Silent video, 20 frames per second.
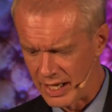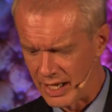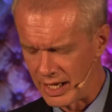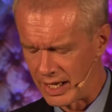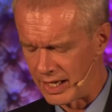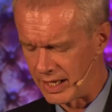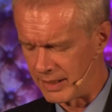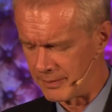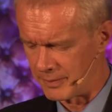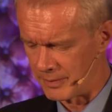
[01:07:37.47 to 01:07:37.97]

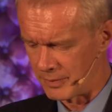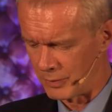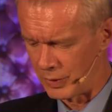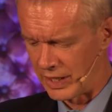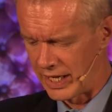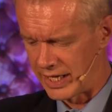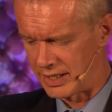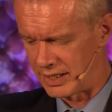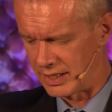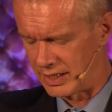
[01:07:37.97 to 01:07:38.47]

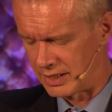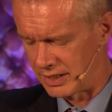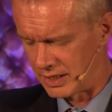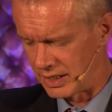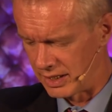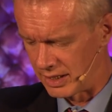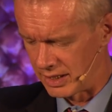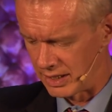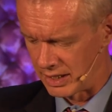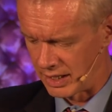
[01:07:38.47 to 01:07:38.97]
We had
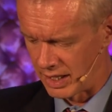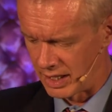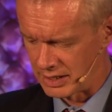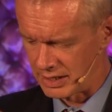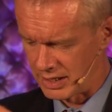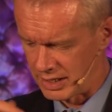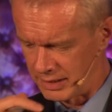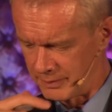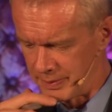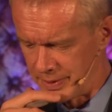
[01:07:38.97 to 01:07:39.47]
a
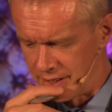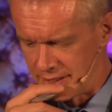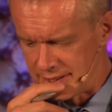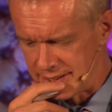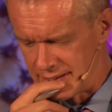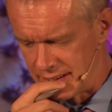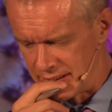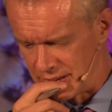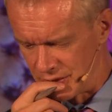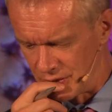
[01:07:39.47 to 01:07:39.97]
young
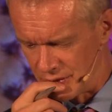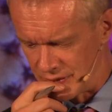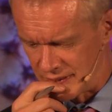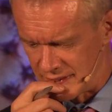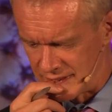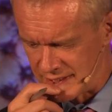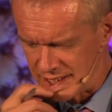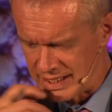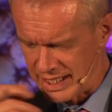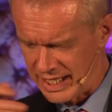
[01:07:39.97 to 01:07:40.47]
person in the
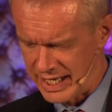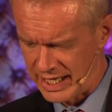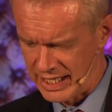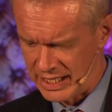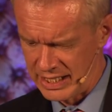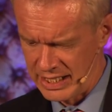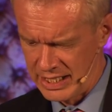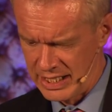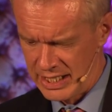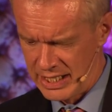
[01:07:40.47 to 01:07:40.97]
audience
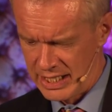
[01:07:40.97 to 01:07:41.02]
saying,